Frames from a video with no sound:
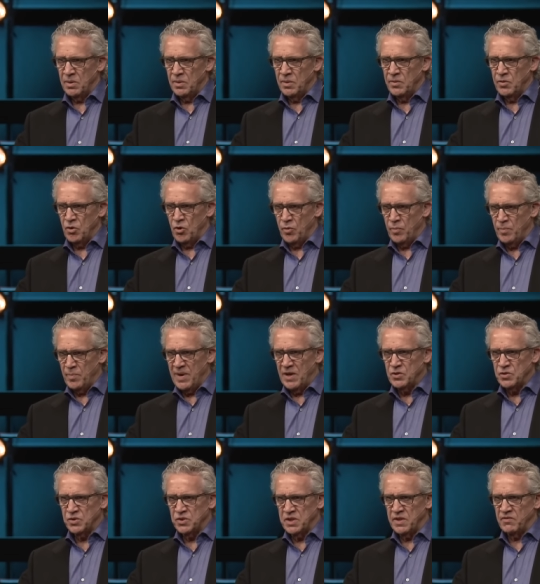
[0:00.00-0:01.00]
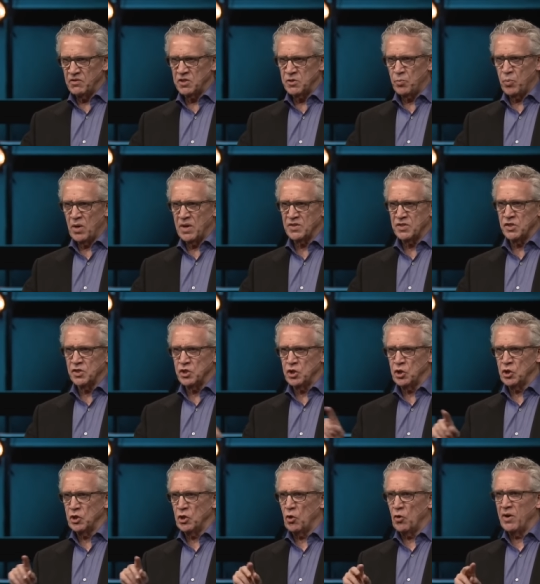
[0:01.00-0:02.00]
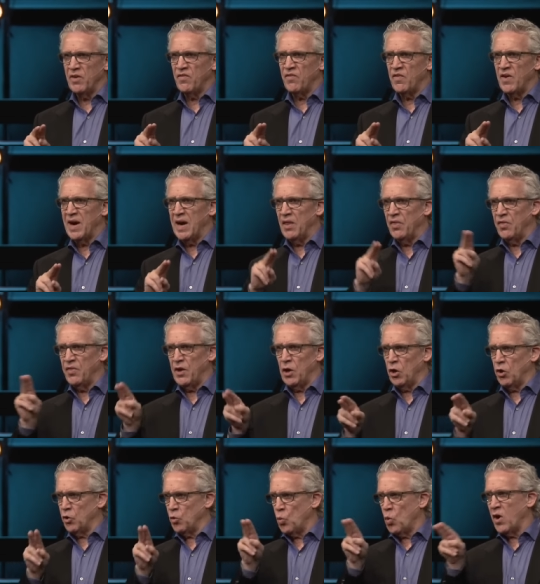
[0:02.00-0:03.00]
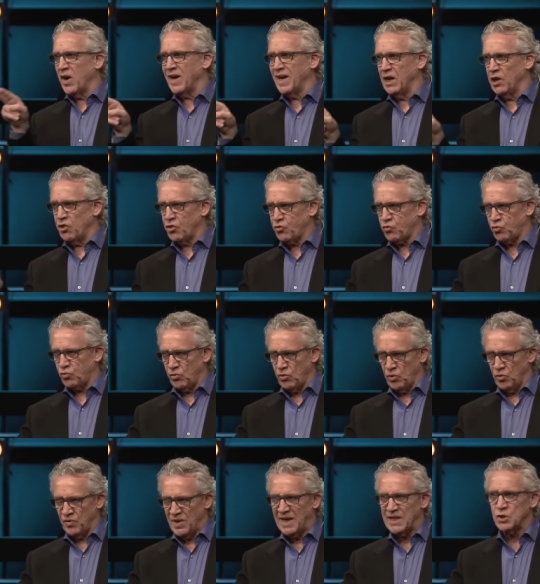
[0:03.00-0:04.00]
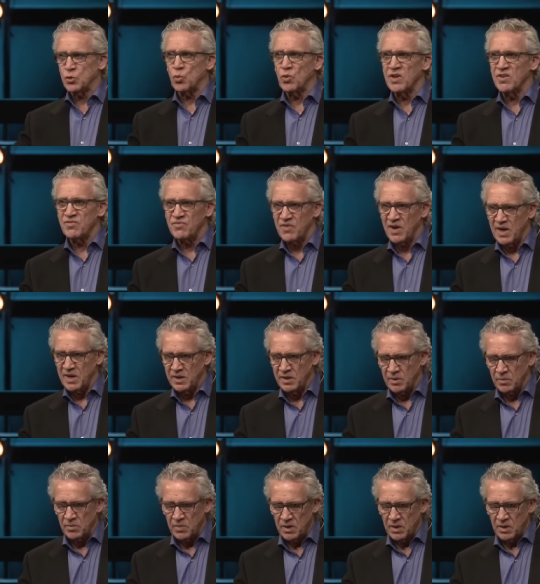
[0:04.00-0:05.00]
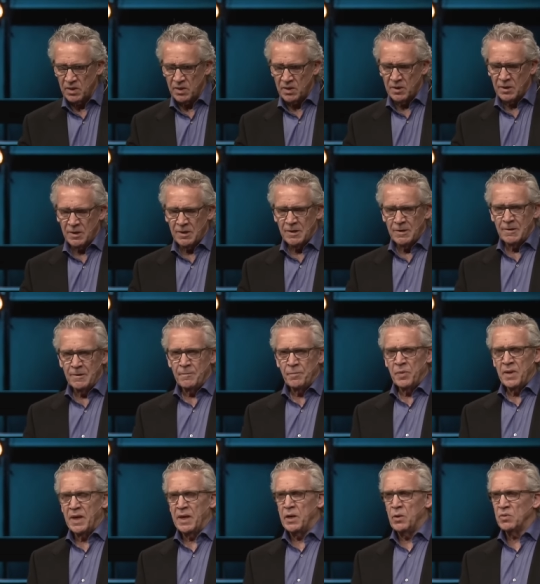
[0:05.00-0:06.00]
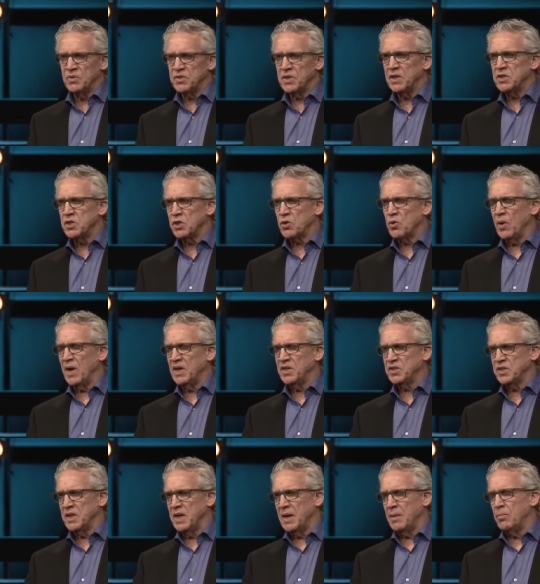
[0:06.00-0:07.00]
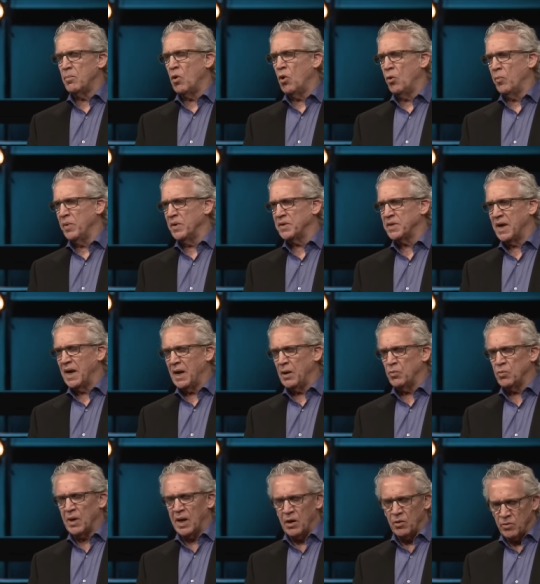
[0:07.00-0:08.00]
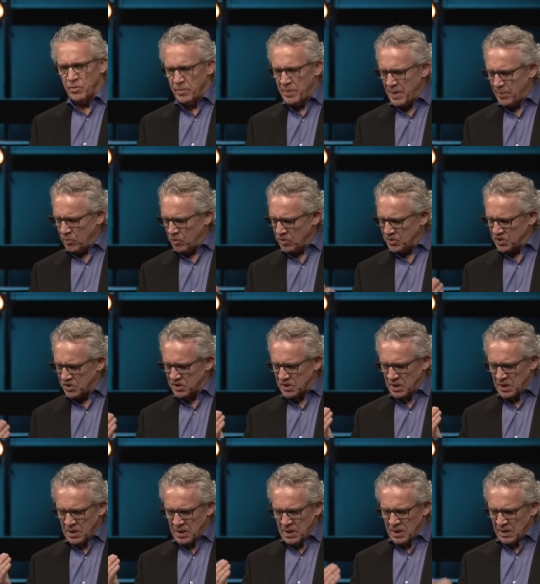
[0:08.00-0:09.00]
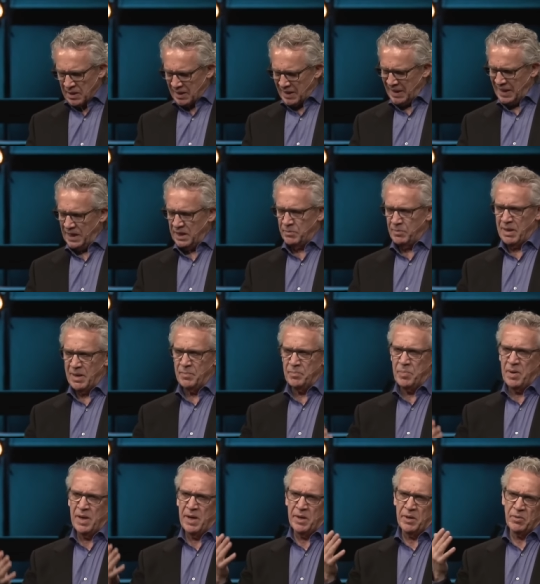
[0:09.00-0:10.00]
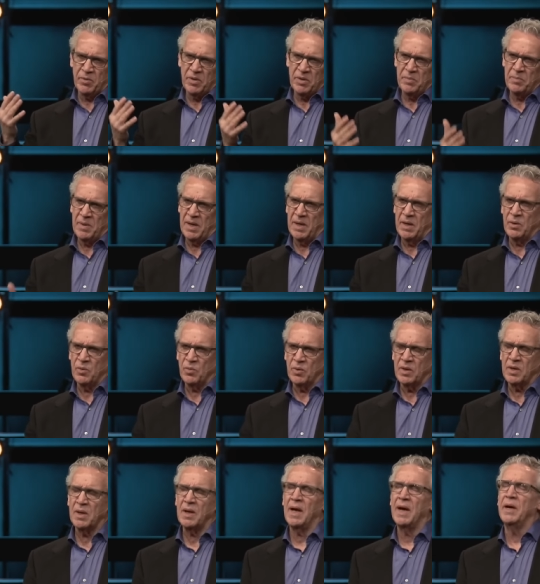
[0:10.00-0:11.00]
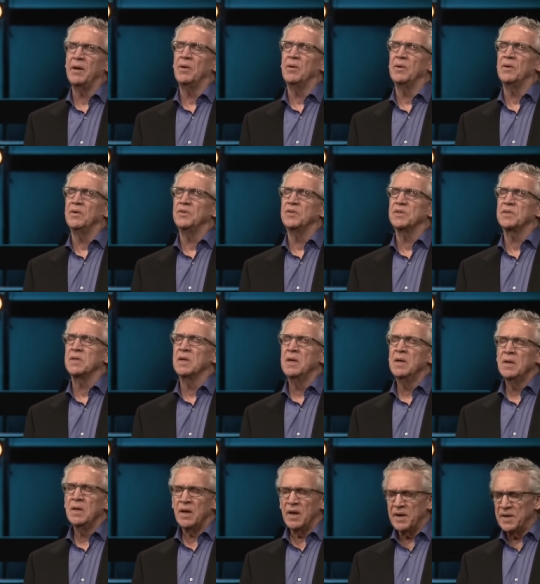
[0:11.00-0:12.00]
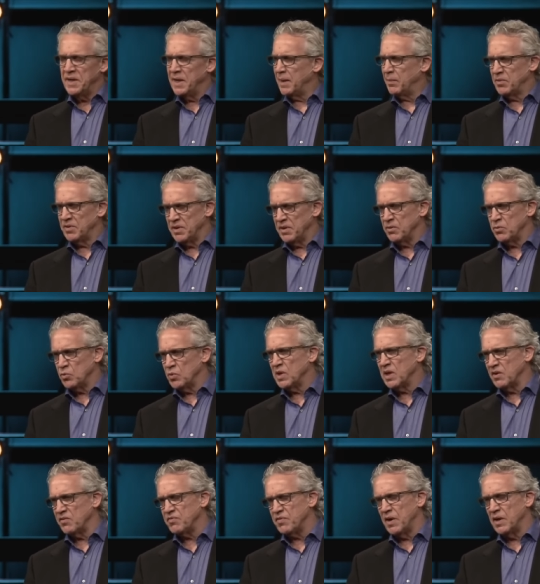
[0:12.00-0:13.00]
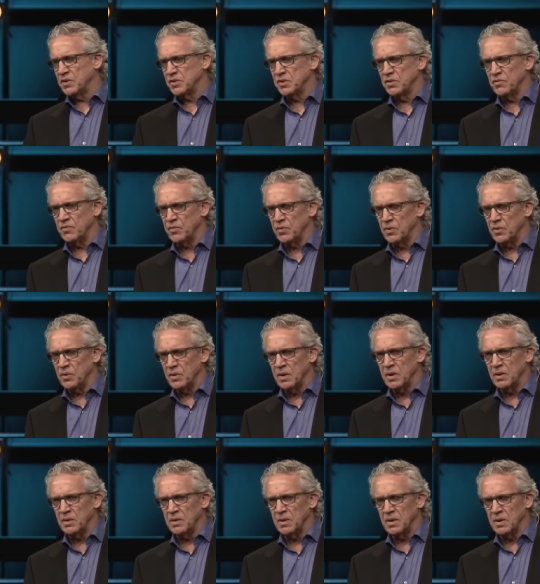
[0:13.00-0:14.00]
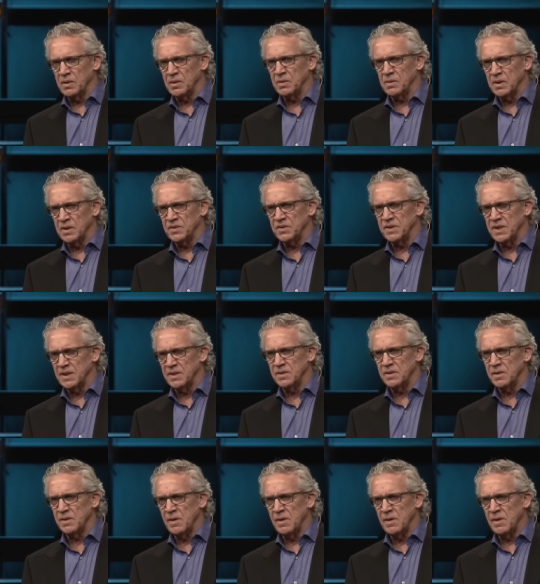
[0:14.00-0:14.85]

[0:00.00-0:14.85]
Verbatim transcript: There are measures of his presence you can only find there, walking through. That's where you find him. And there was such a grace in that moment. And I remember just laying in my bed or in my recliner and just unable to really function for a season.